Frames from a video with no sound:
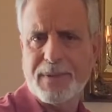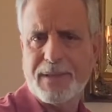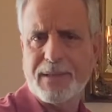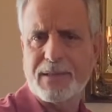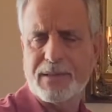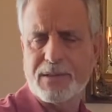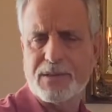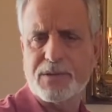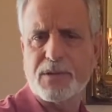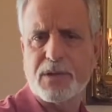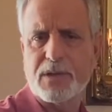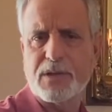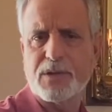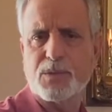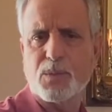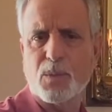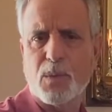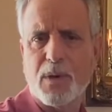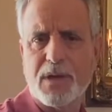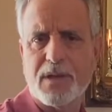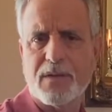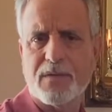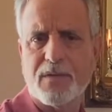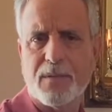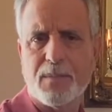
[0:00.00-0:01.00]
is
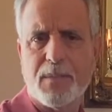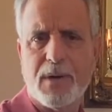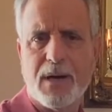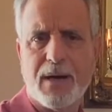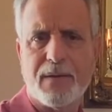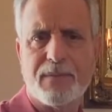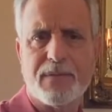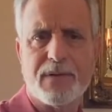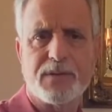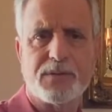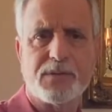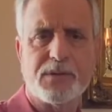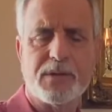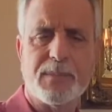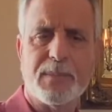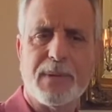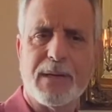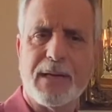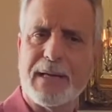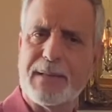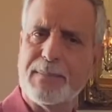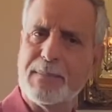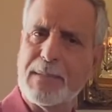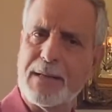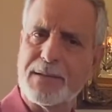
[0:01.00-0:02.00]
one of them, obviously, but
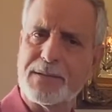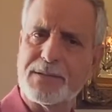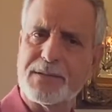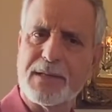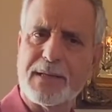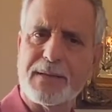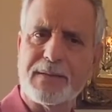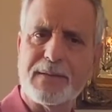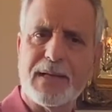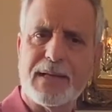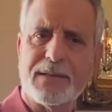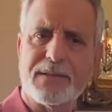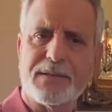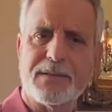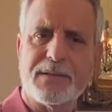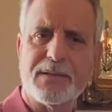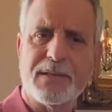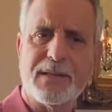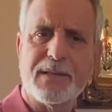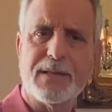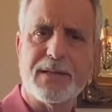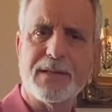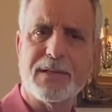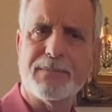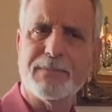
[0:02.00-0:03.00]
I'm not saying that's
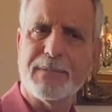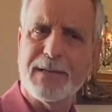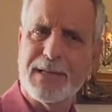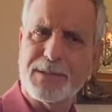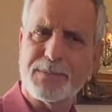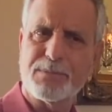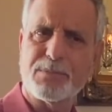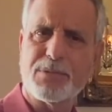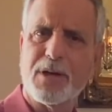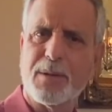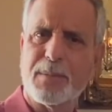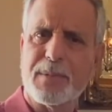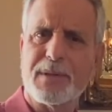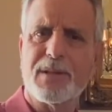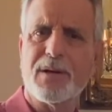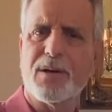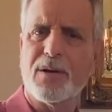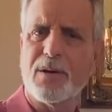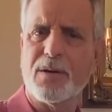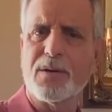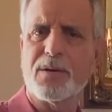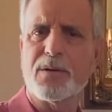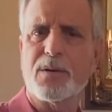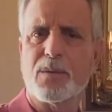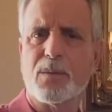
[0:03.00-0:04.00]
probably the
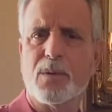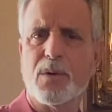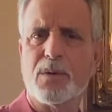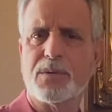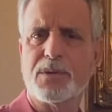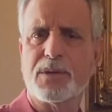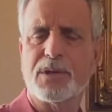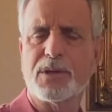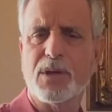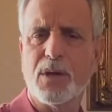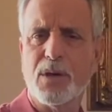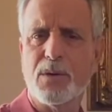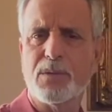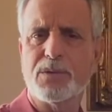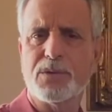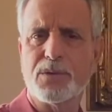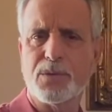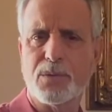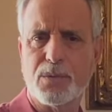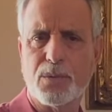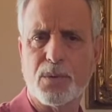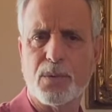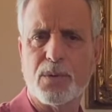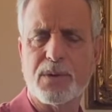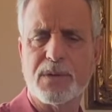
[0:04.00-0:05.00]
harder road to go
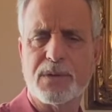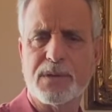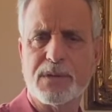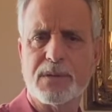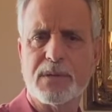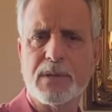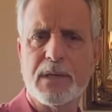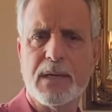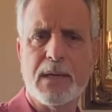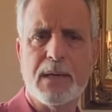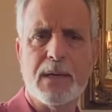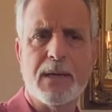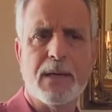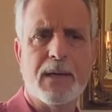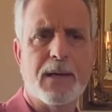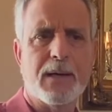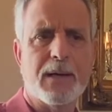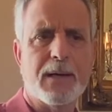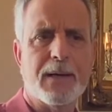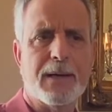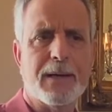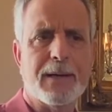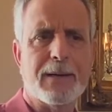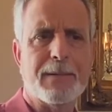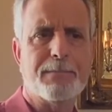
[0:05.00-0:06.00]
towards.
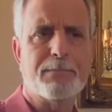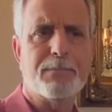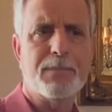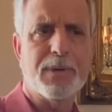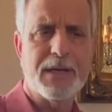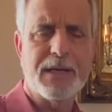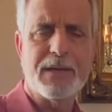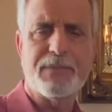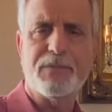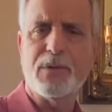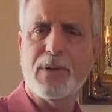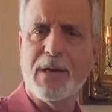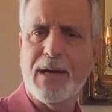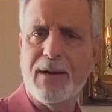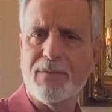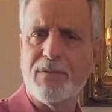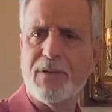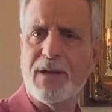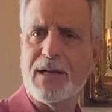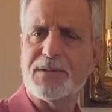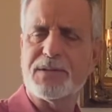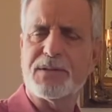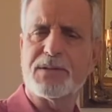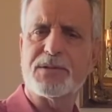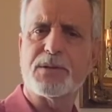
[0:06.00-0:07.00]
But if you have
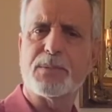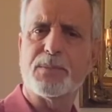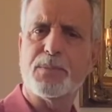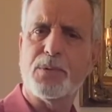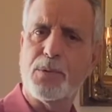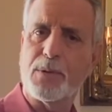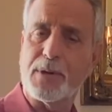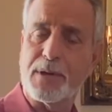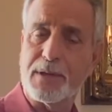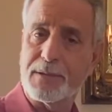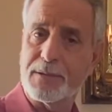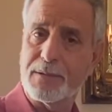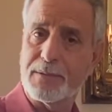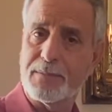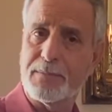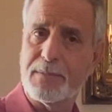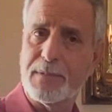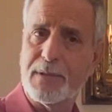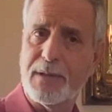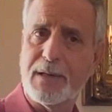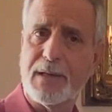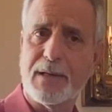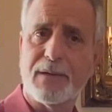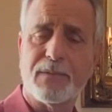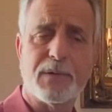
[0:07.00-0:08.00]
lots of support,
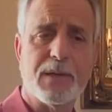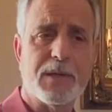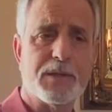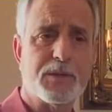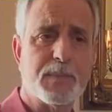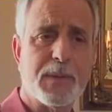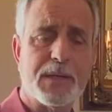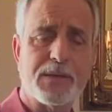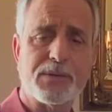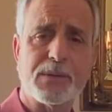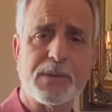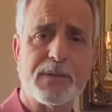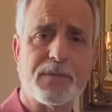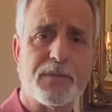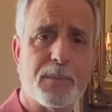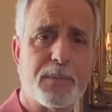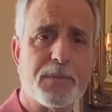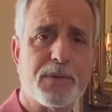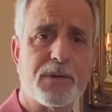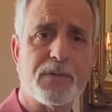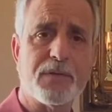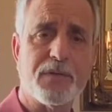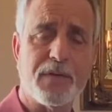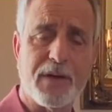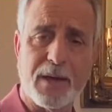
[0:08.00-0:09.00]
especially from
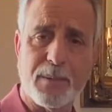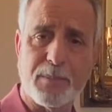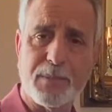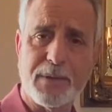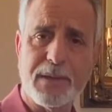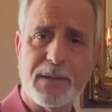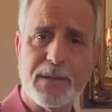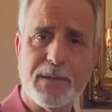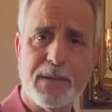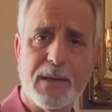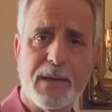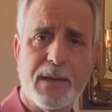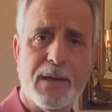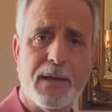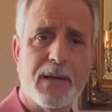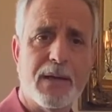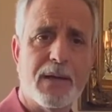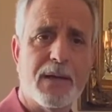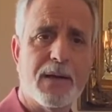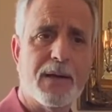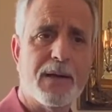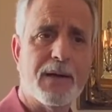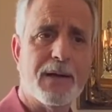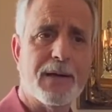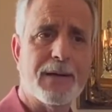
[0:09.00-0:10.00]
your family,
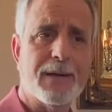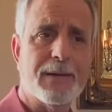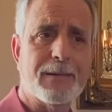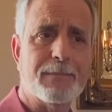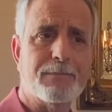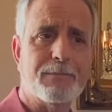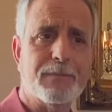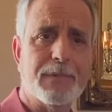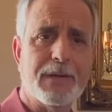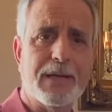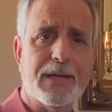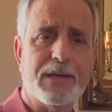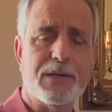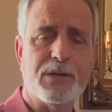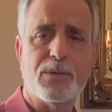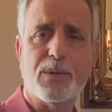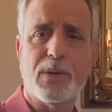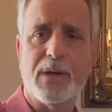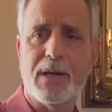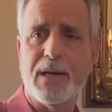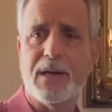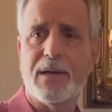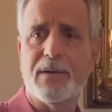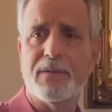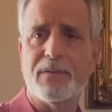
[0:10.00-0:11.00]
and you
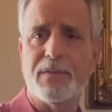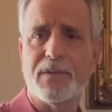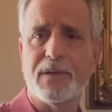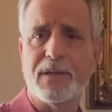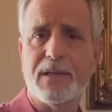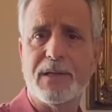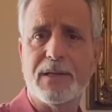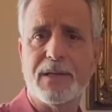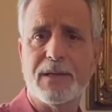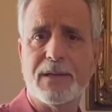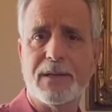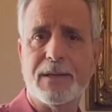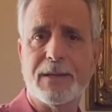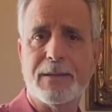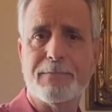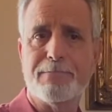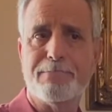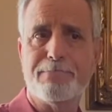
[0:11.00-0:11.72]
have the